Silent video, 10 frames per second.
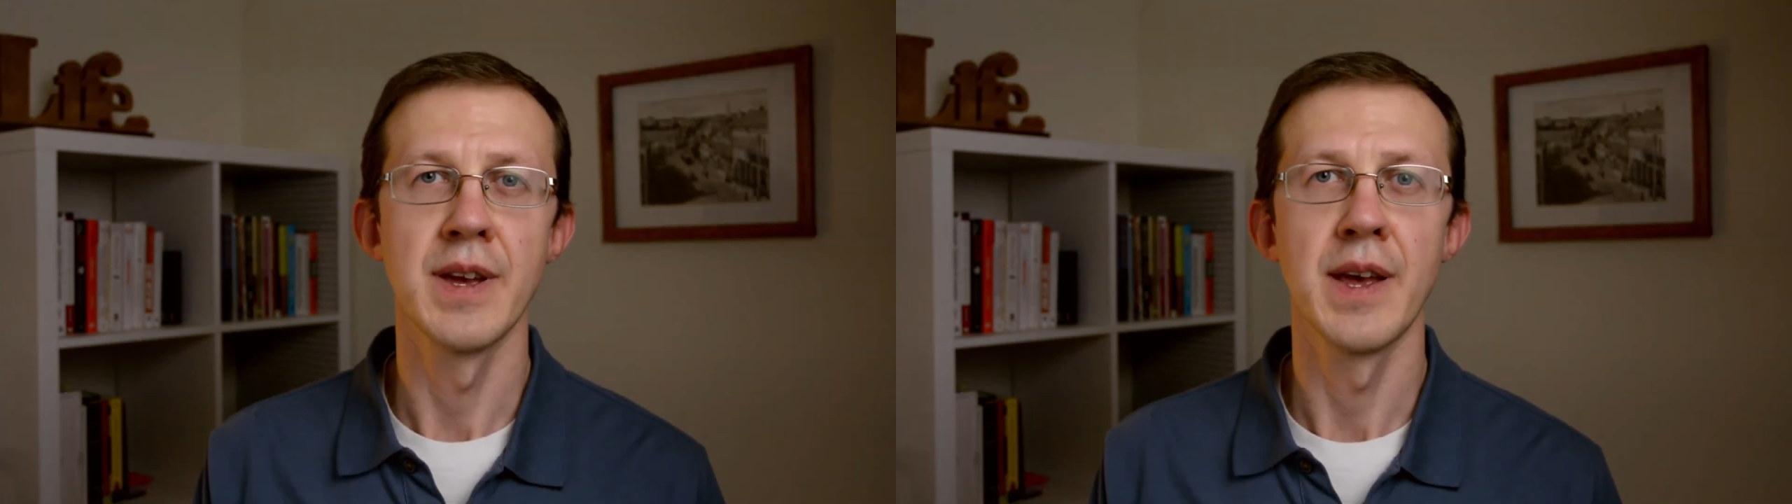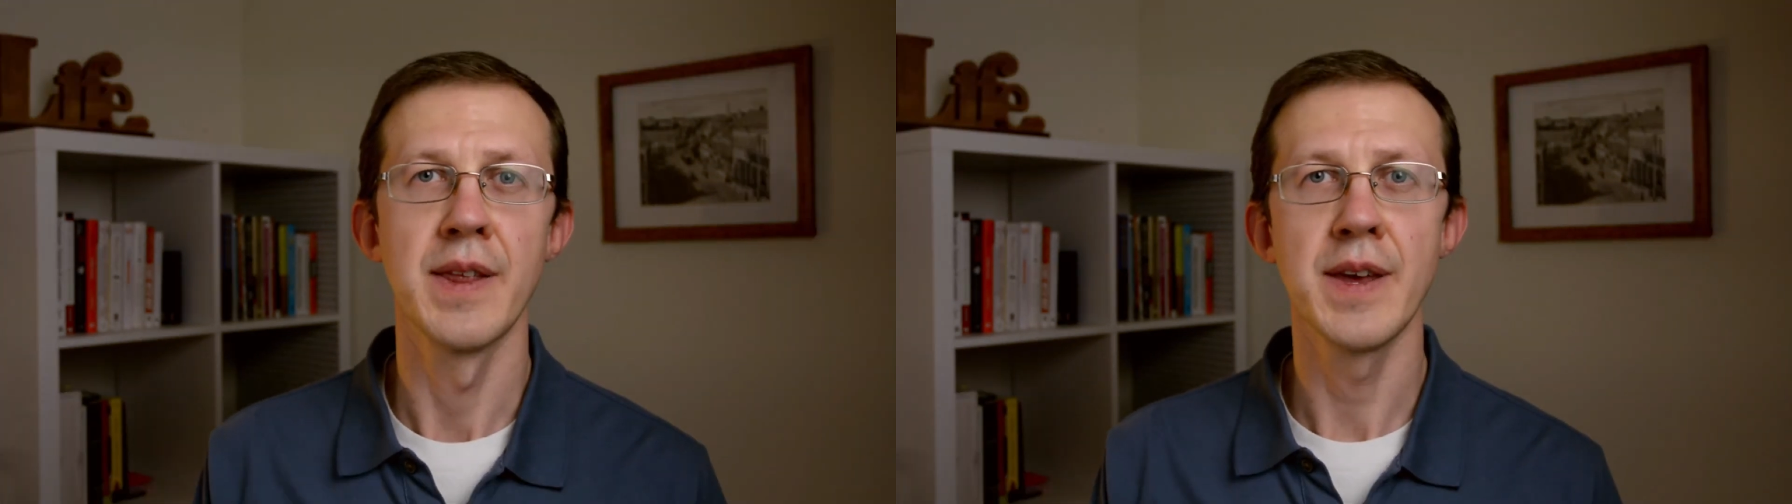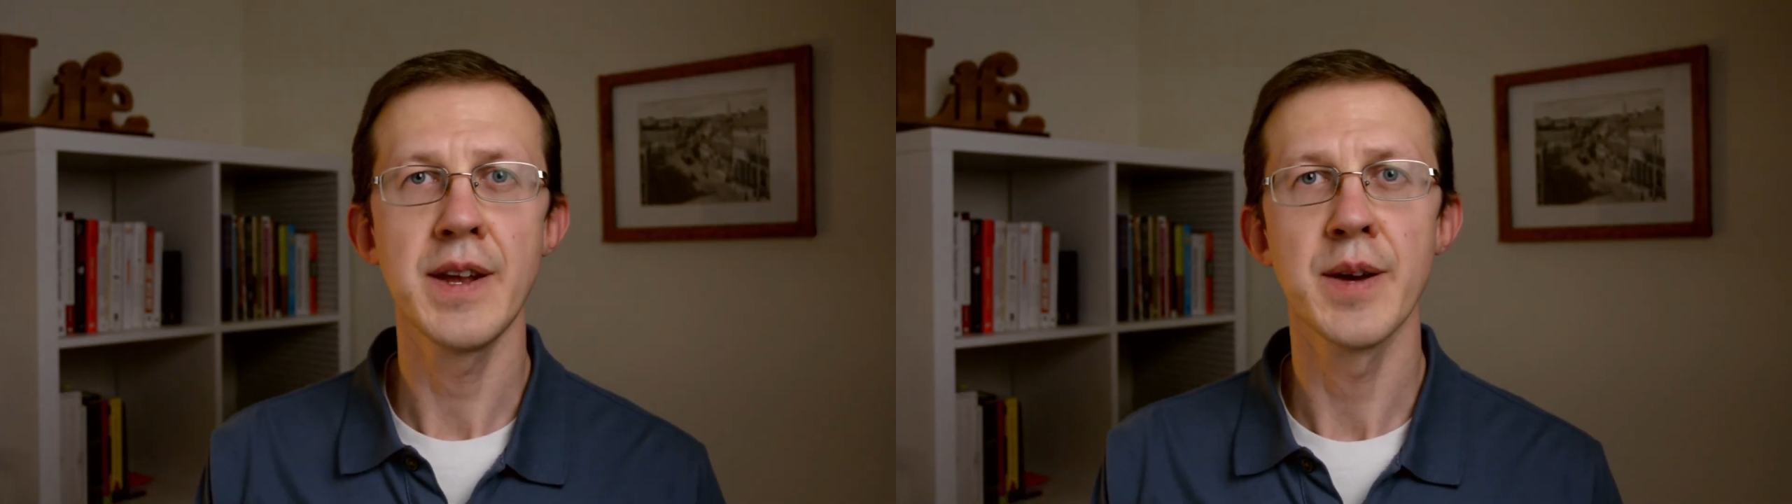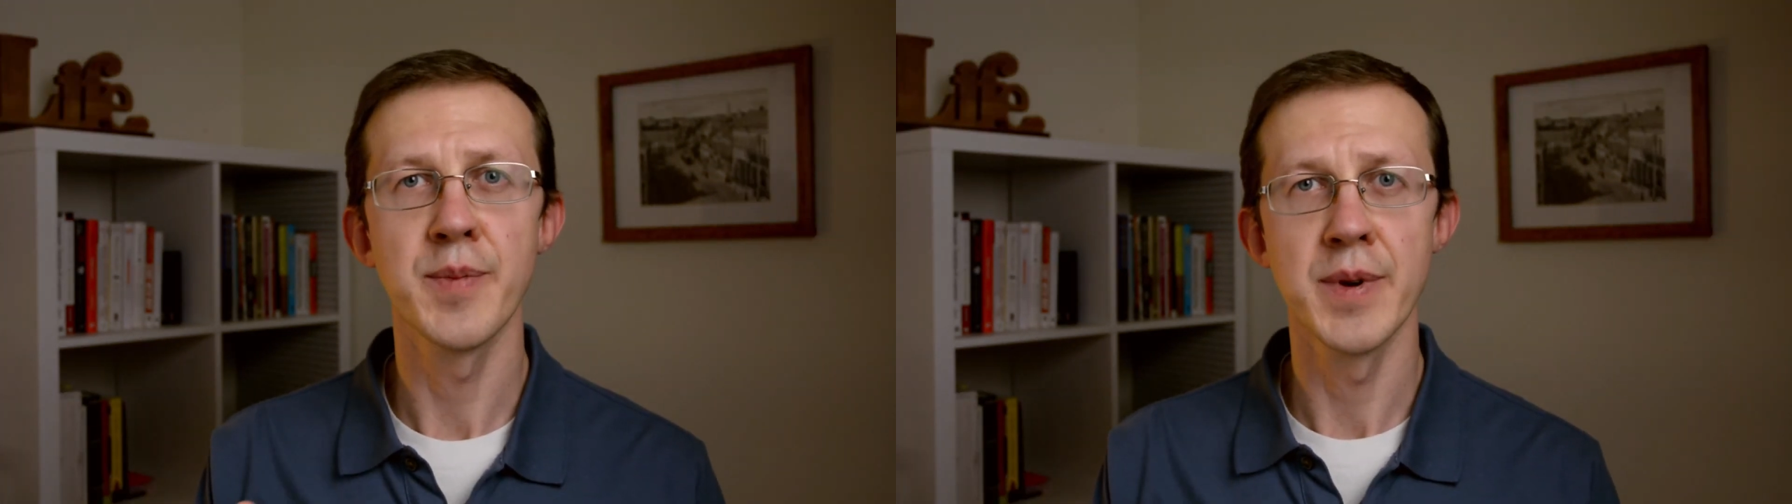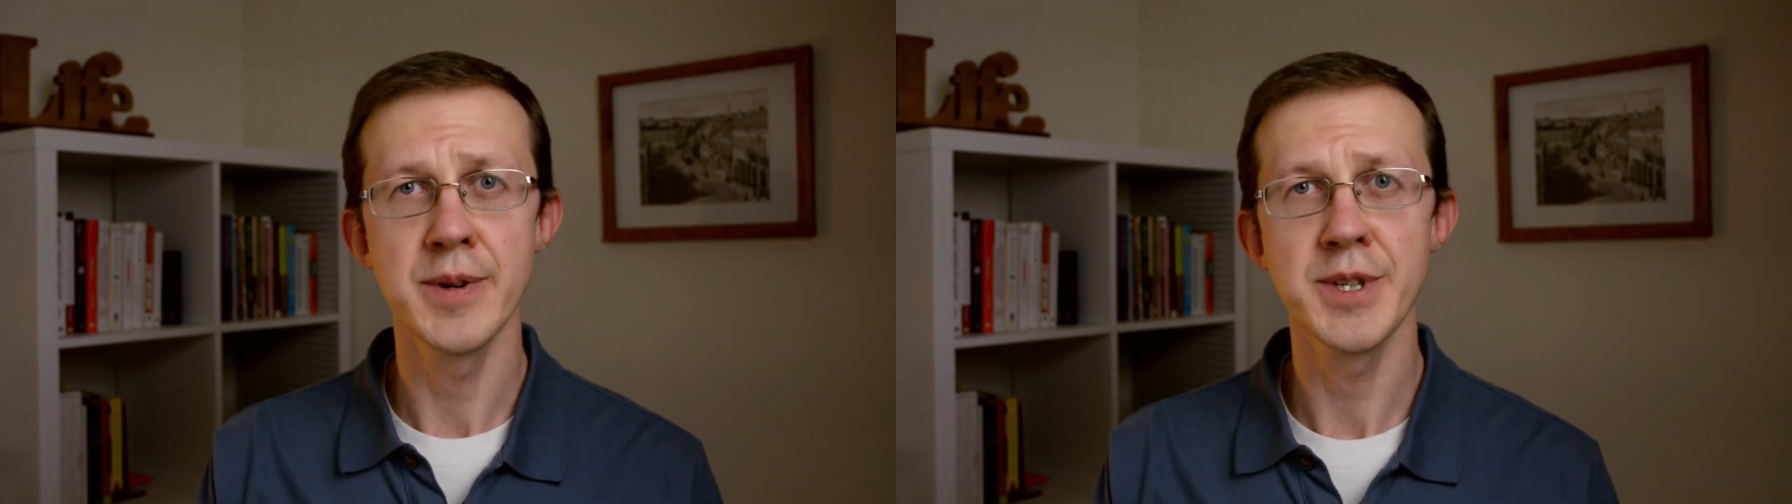then
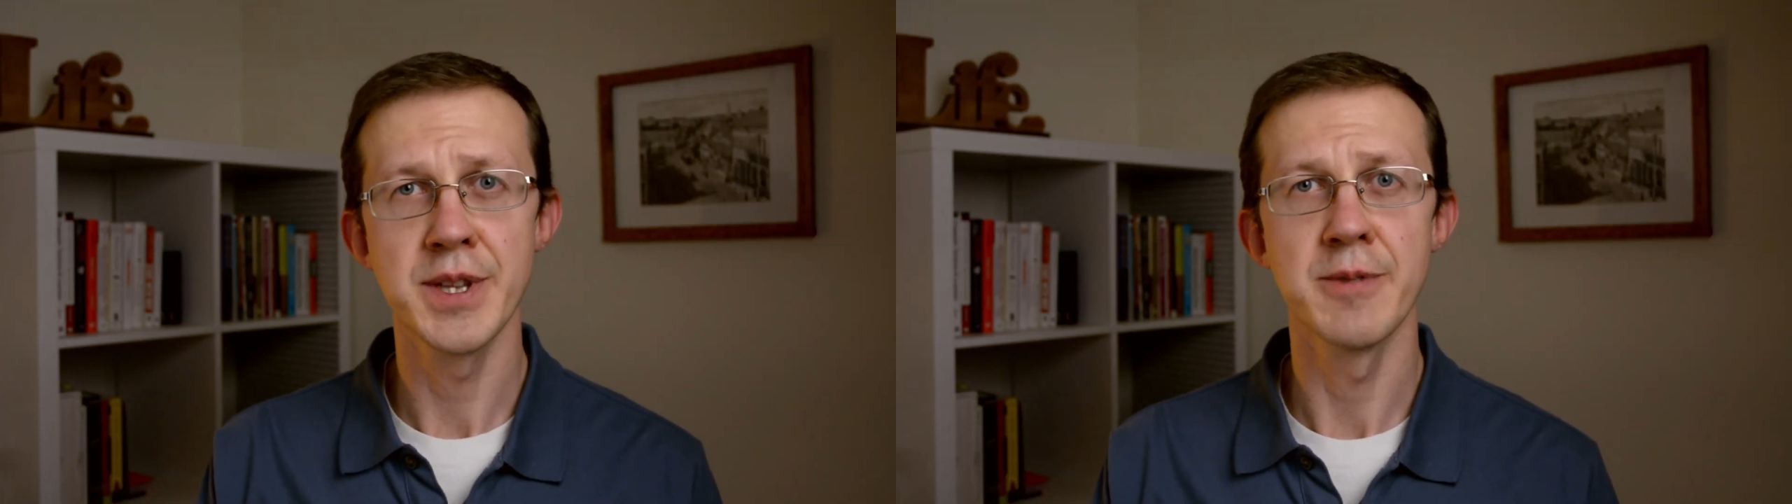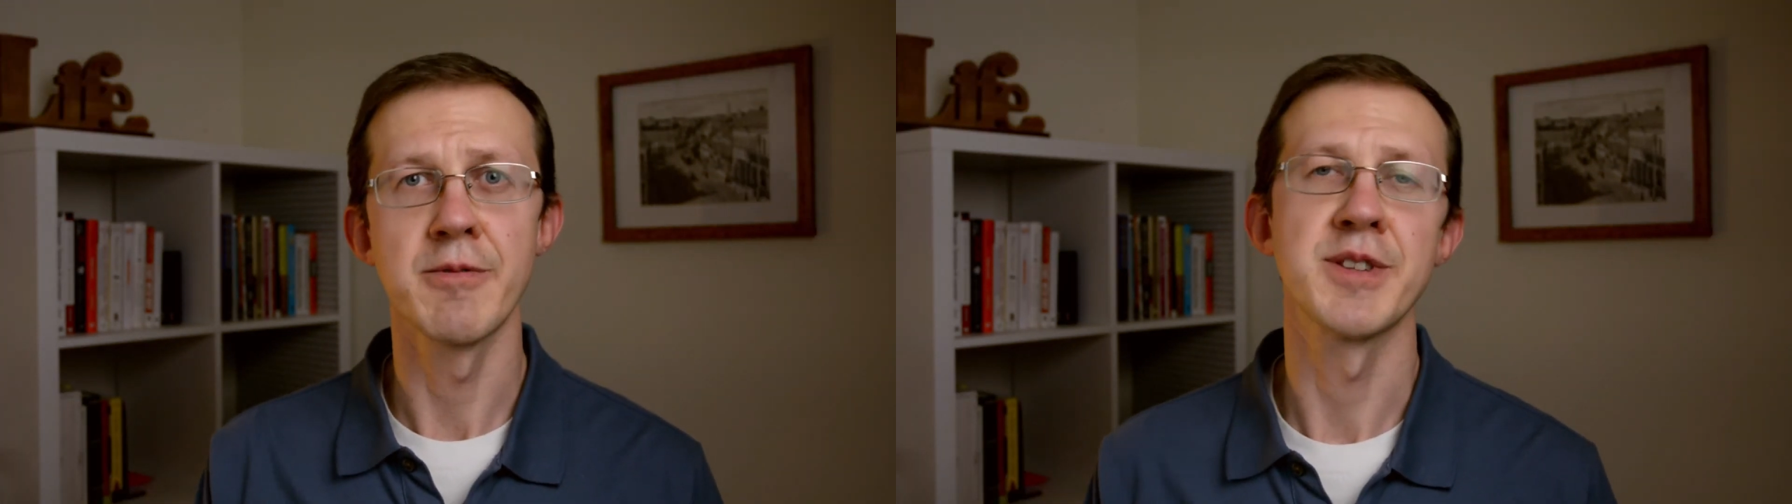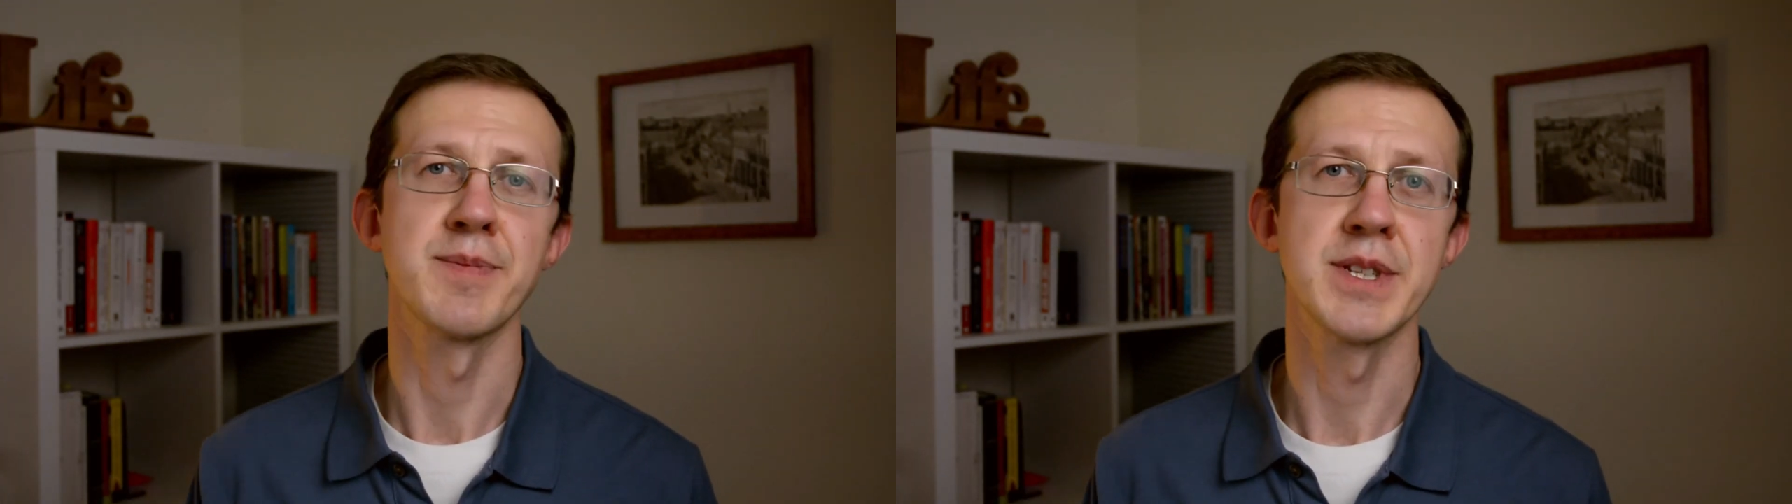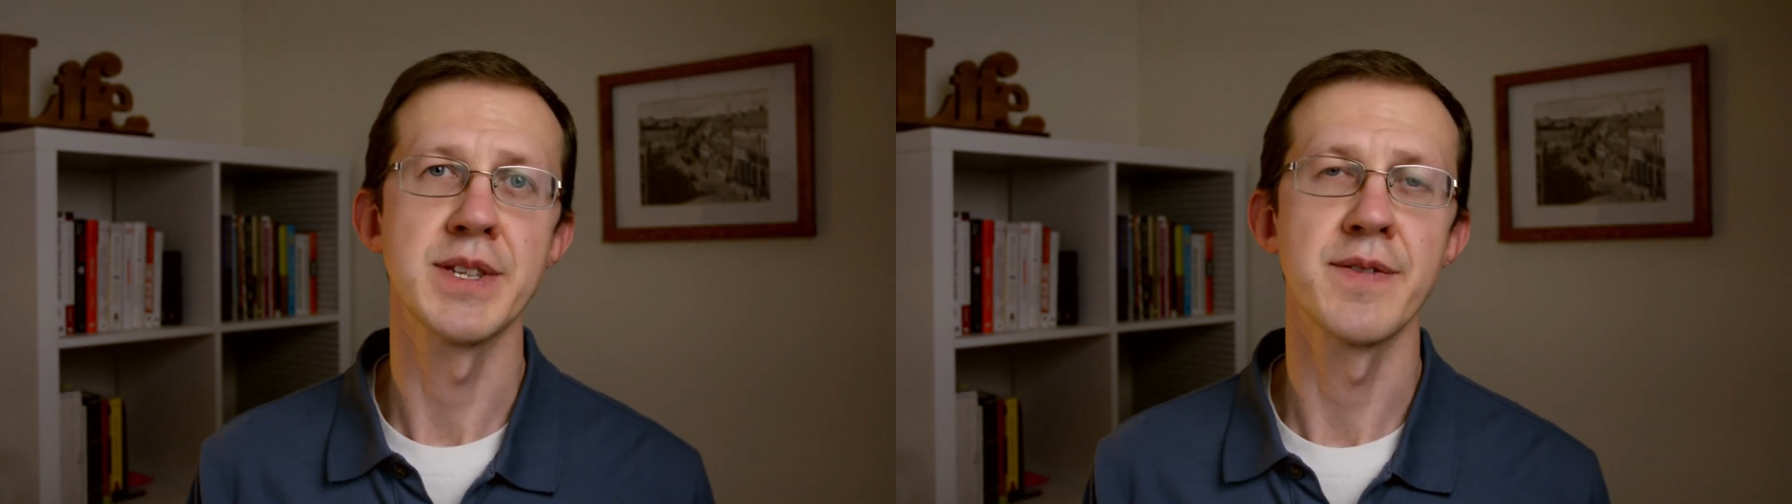approach them with specific